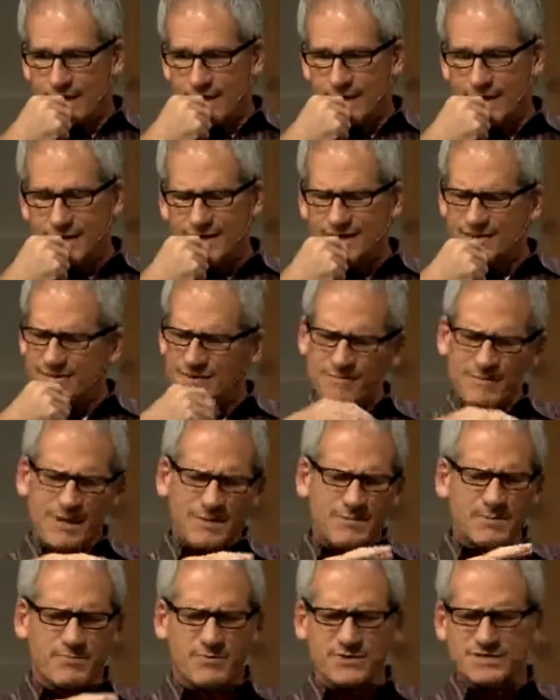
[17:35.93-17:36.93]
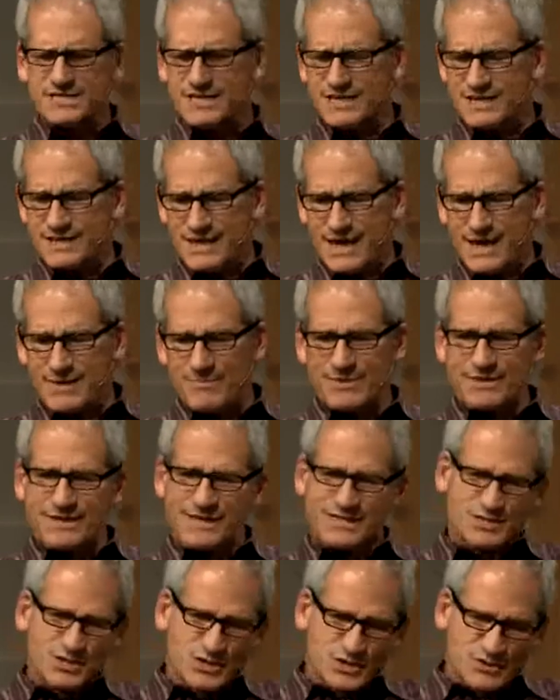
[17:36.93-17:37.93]
and, and it maybe preceded that, but
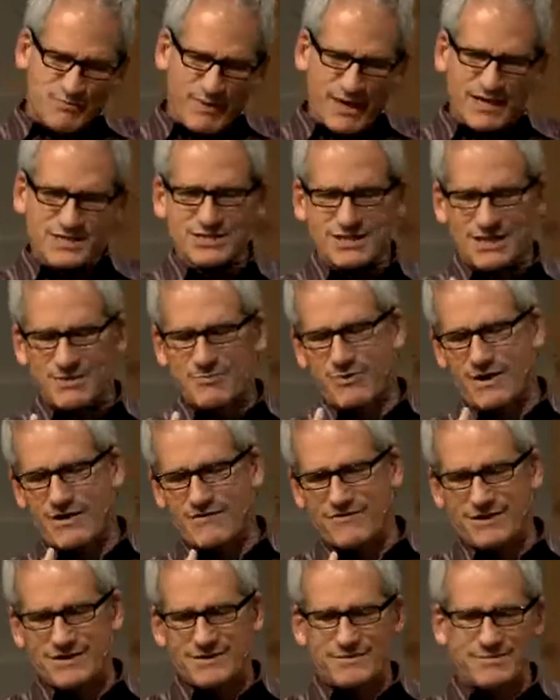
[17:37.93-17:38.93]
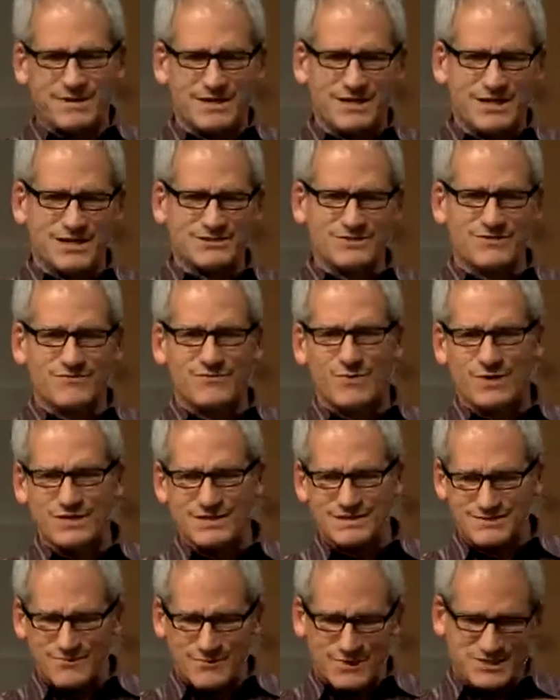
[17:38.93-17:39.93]
it's especially prevalent because of what,
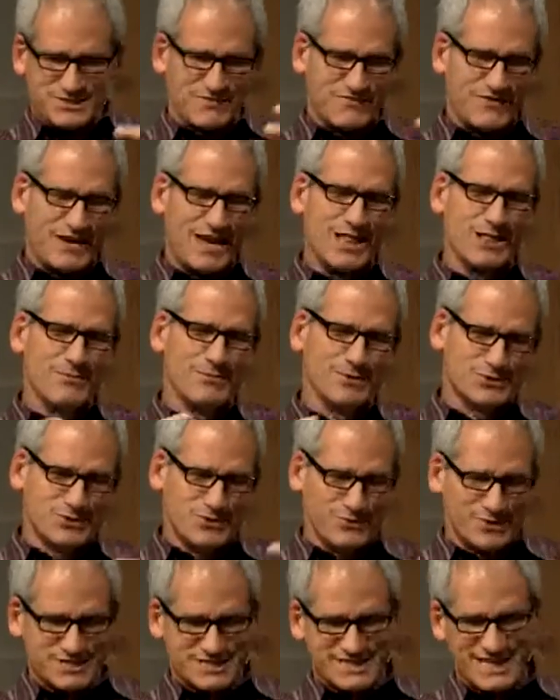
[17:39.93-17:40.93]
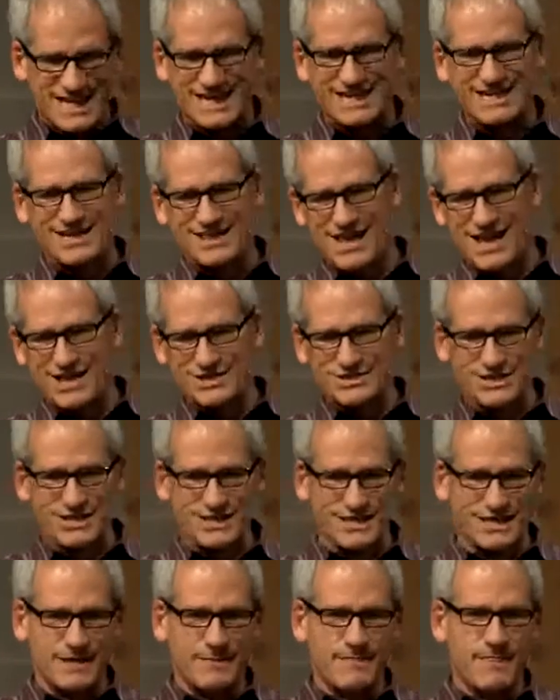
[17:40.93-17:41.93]
what's available to us
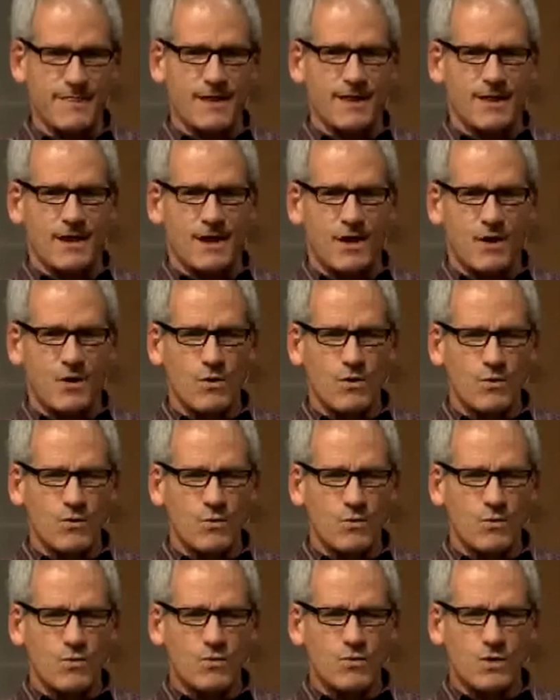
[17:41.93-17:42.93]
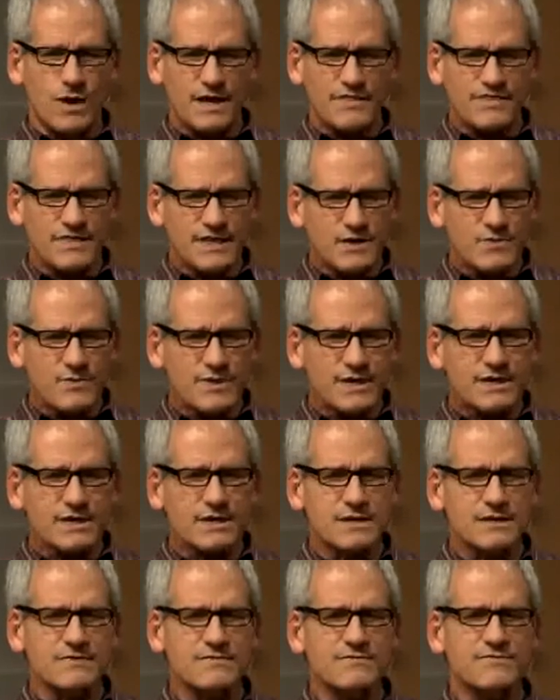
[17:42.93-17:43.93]
technologically. I think we
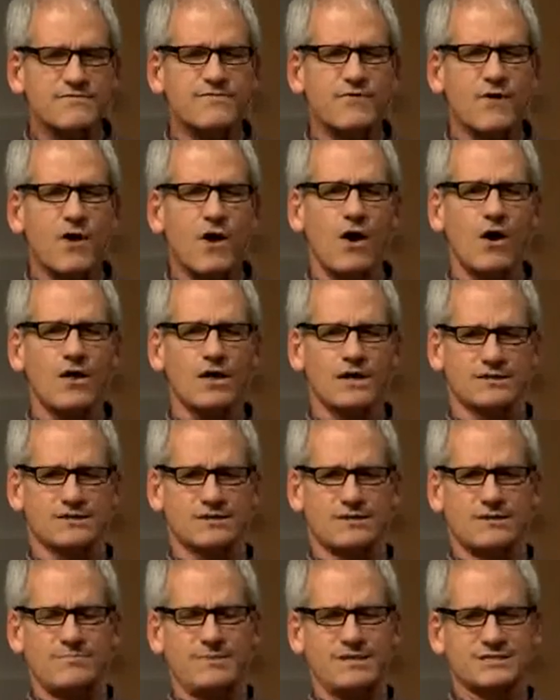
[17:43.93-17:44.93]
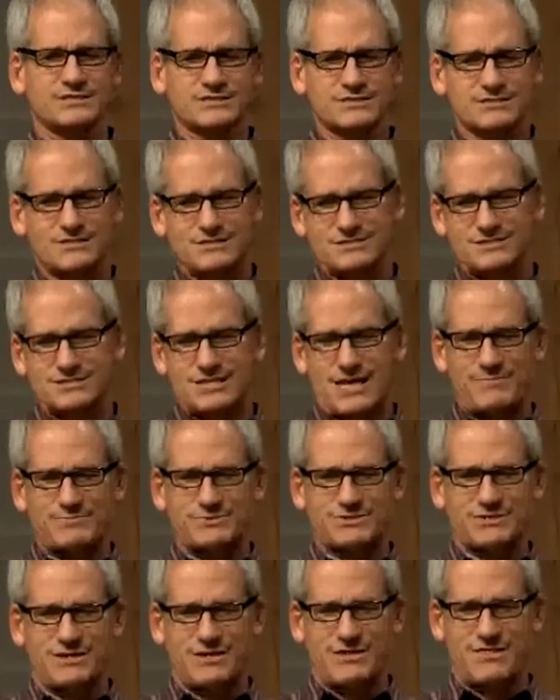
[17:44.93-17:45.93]
can fall into the
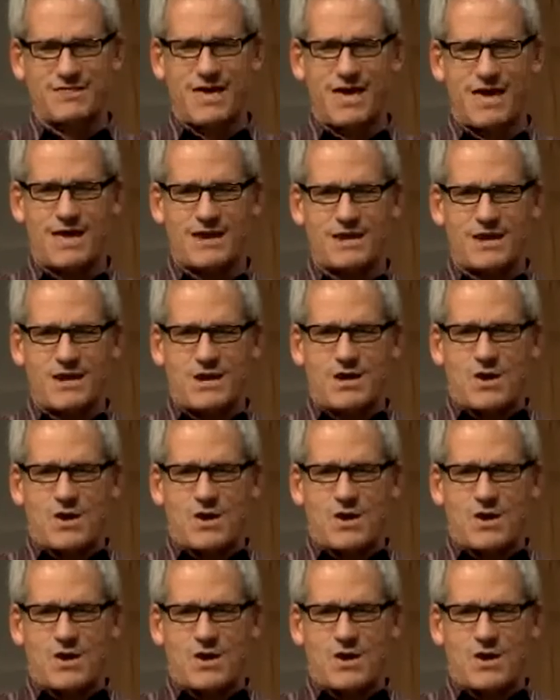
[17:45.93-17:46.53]
misconception that